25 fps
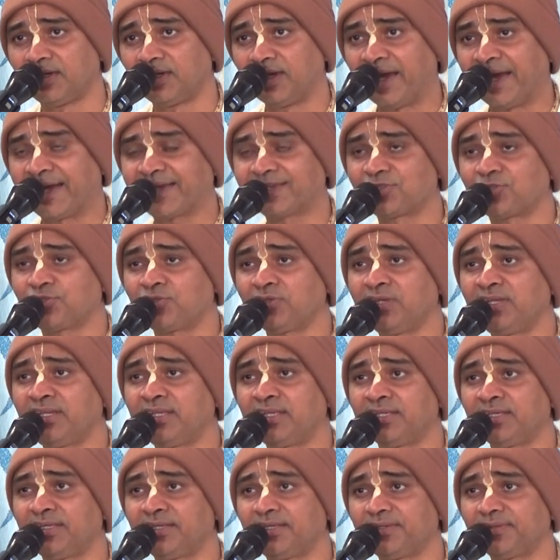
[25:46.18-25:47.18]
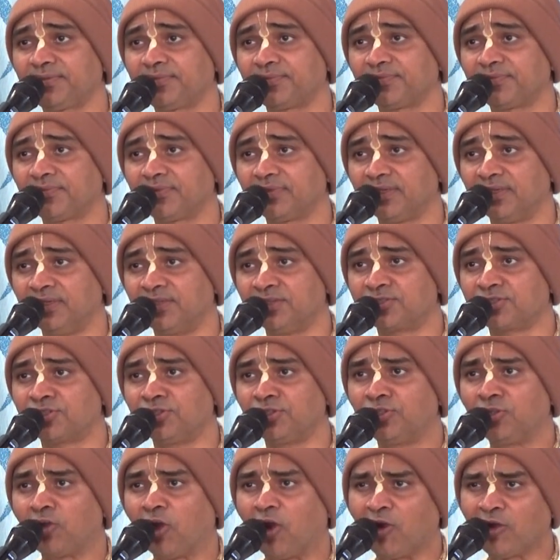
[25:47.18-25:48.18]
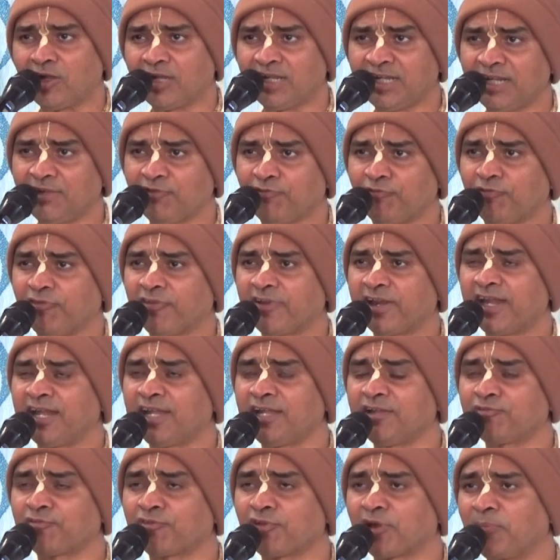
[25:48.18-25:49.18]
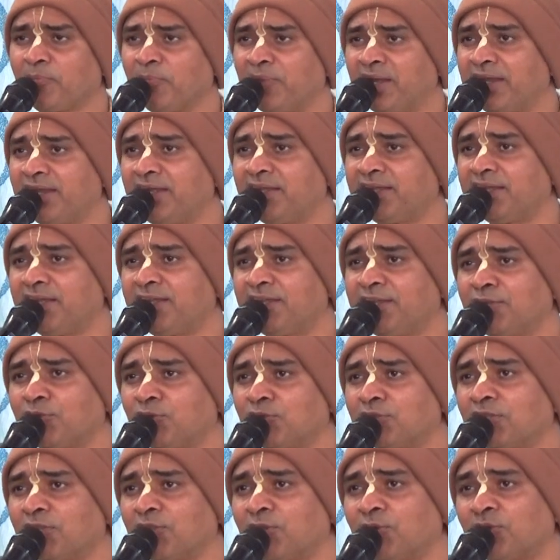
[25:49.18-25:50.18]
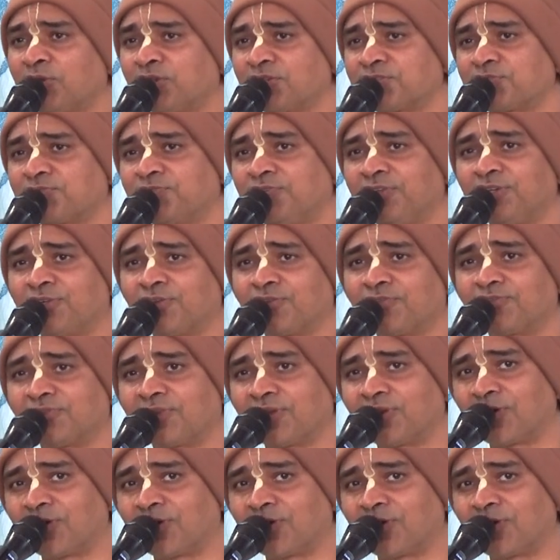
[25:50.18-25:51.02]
actually is non-different from meditating on the lotus feet of the